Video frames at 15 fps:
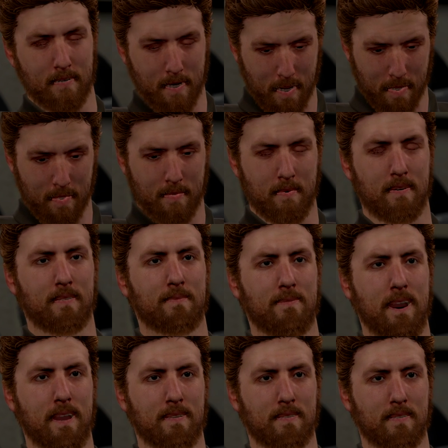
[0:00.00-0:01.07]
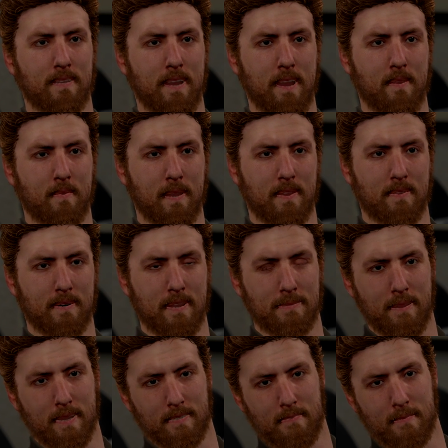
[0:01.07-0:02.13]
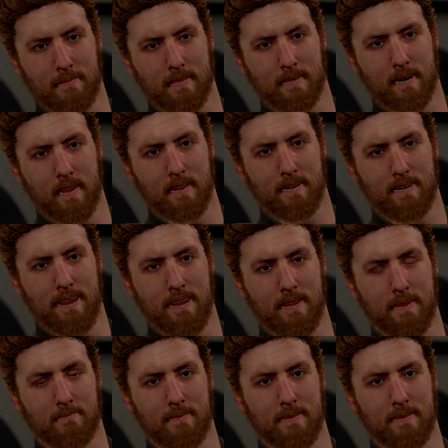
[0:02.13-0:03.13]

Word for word: though you displaced one of your teammates from the starting lineup?